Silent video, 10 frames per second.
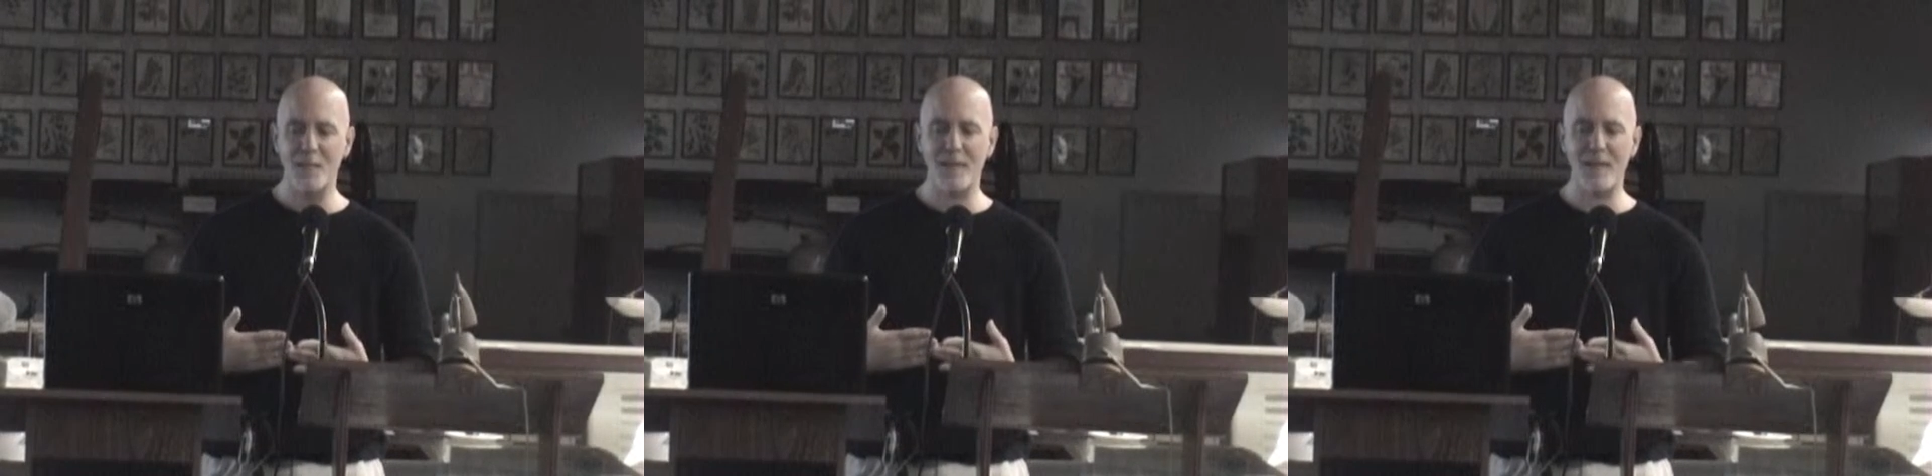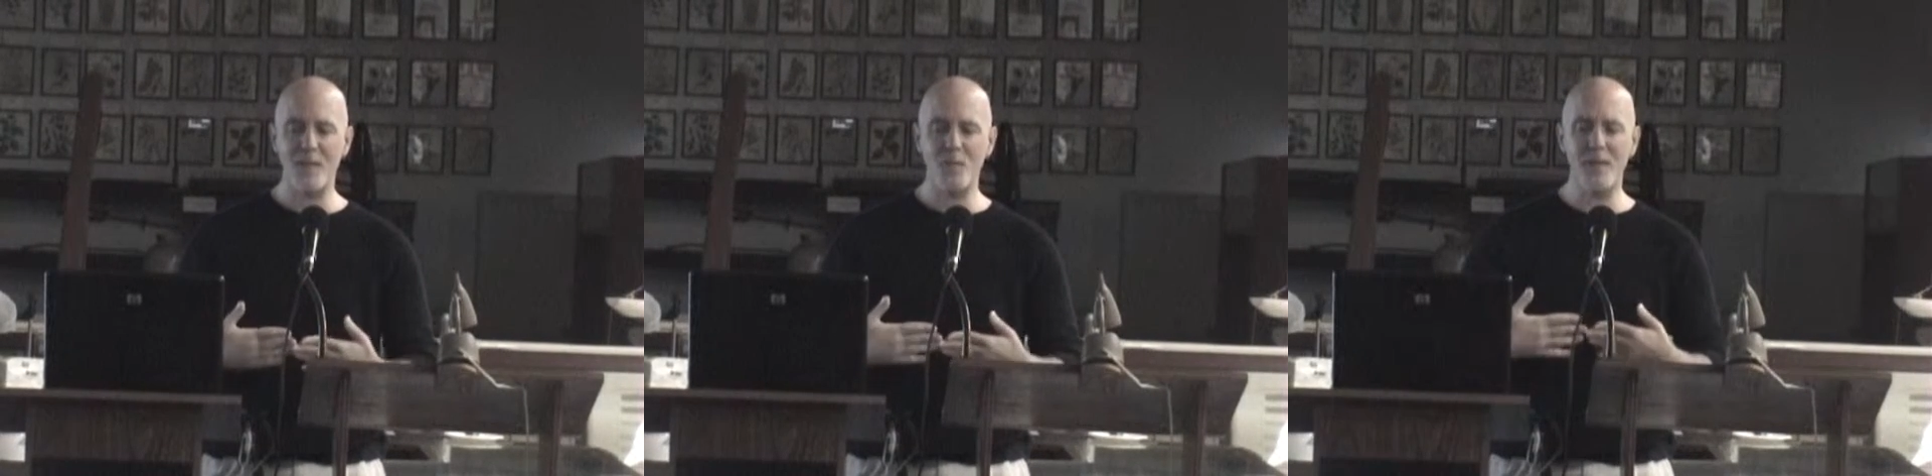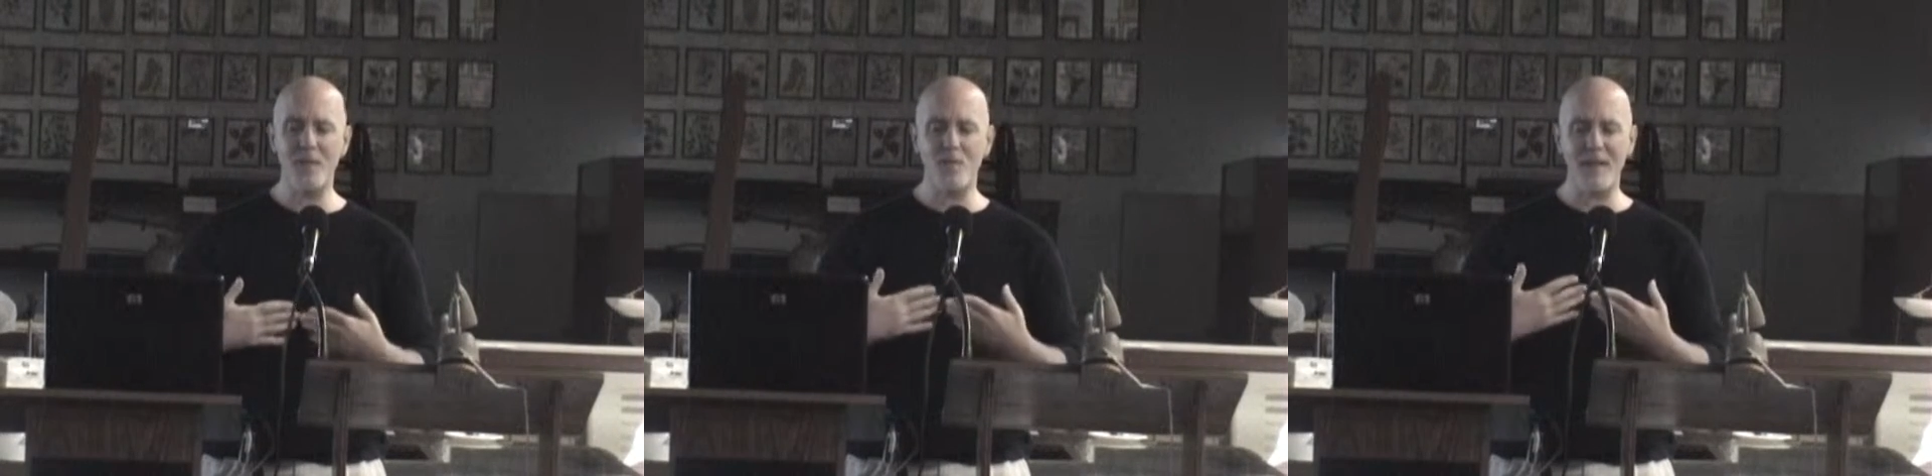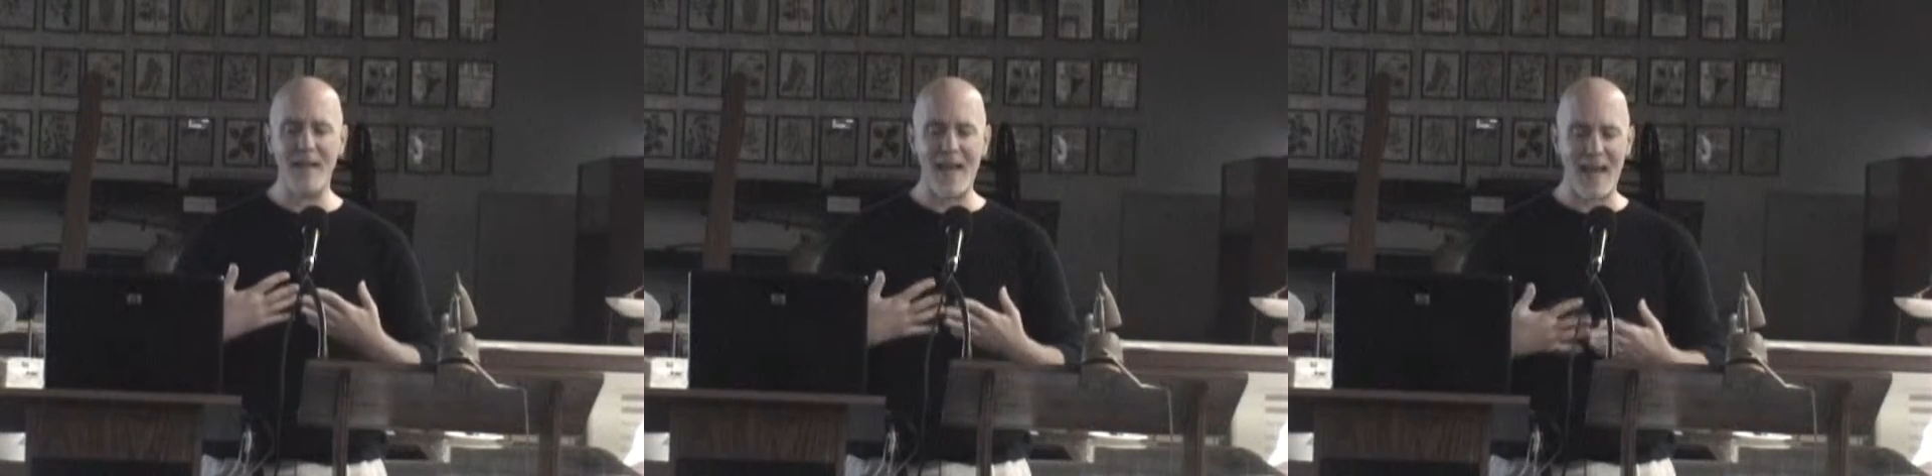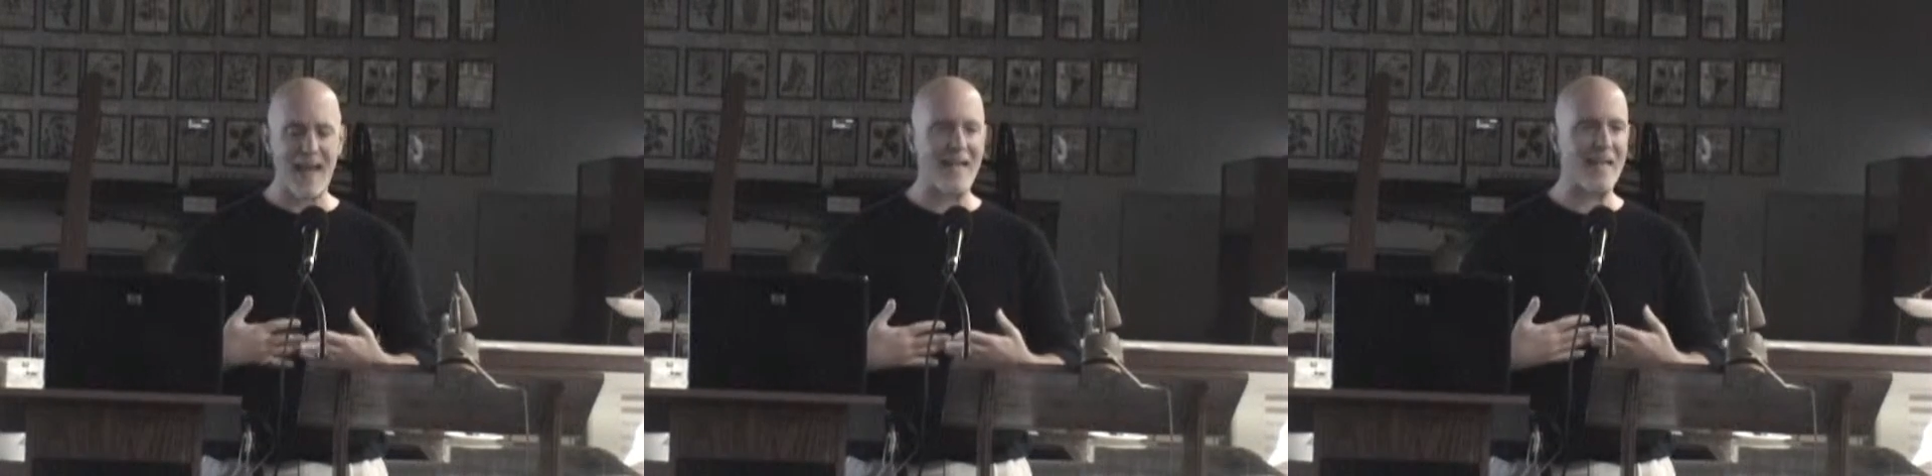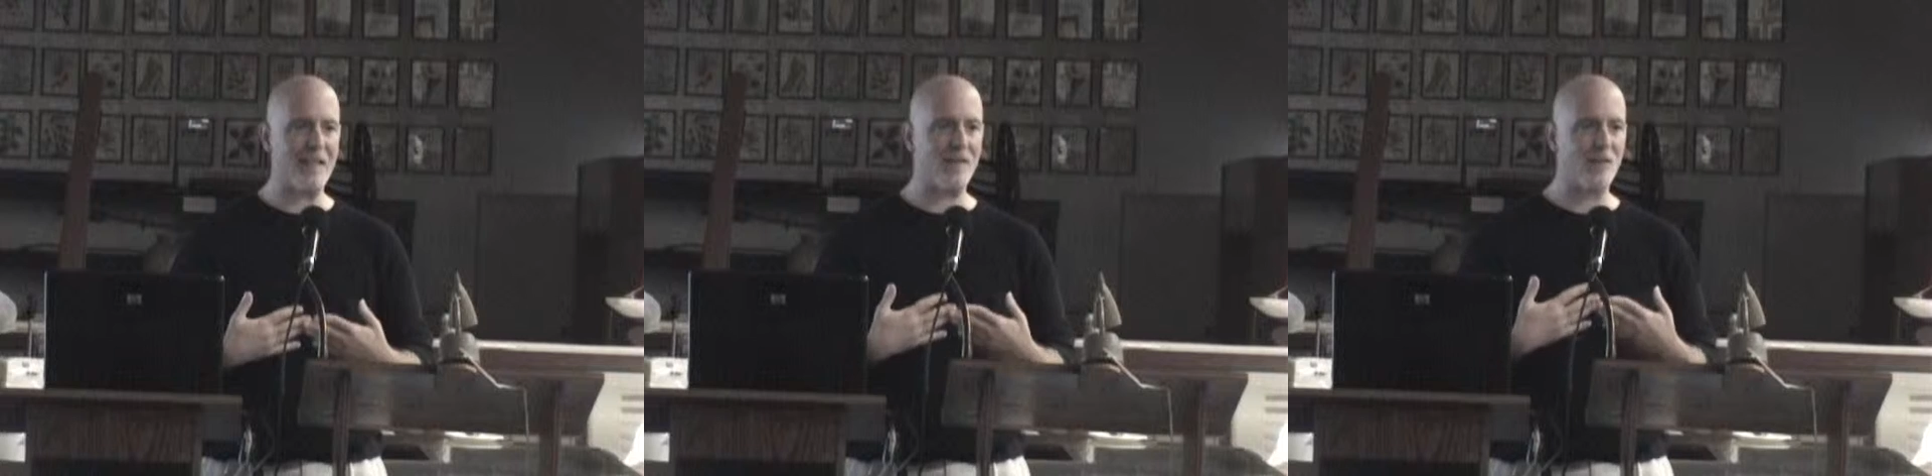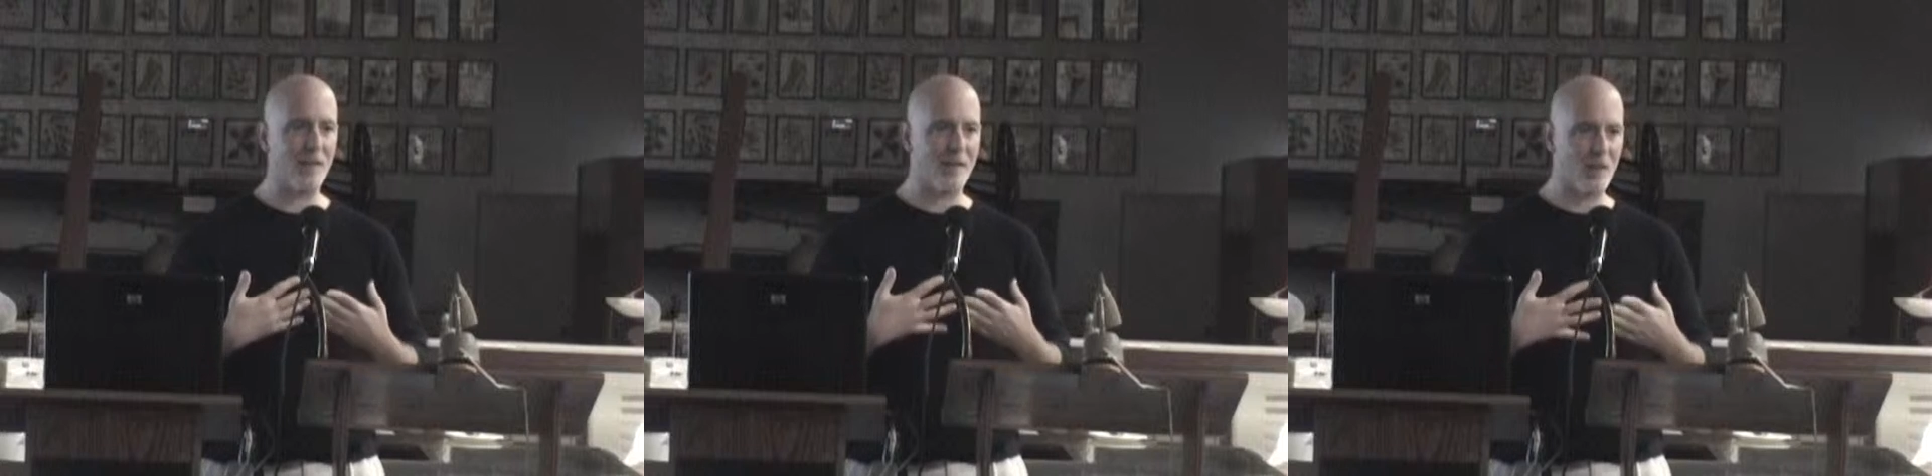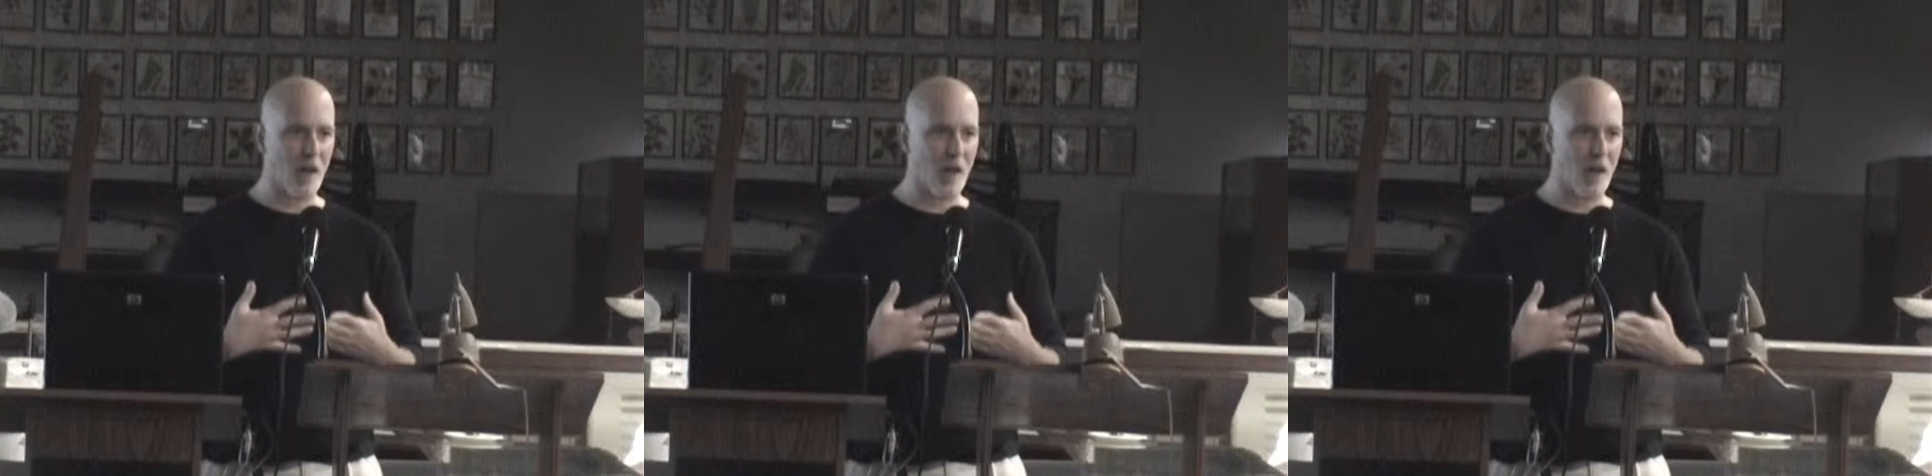but then really trying to add in sort of this